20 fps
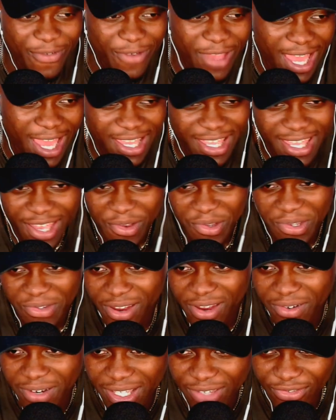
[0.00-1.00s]
hella girls
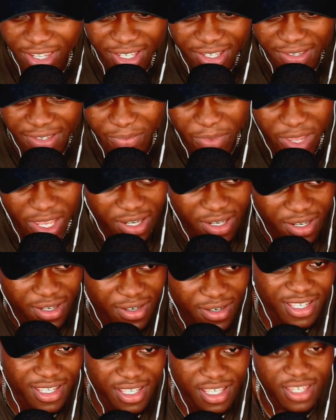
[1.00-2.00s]
around his fingers, man.
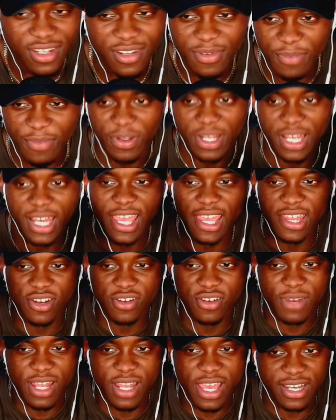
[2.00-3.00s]
You're gonna be playing
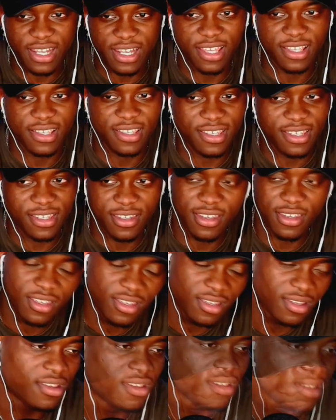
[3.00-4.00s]
them like this.
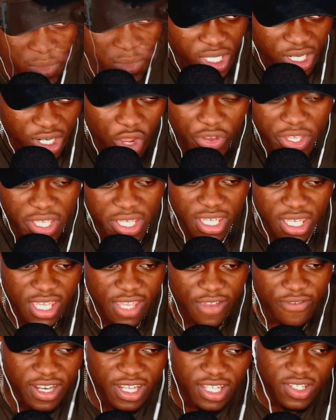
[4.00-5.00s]
Loki, he
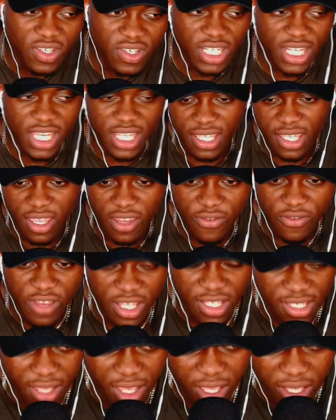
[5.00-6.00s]
already doing that to
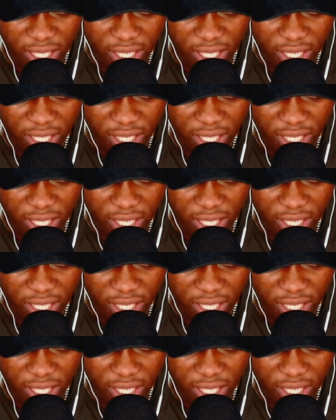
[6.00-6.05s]
Hirata,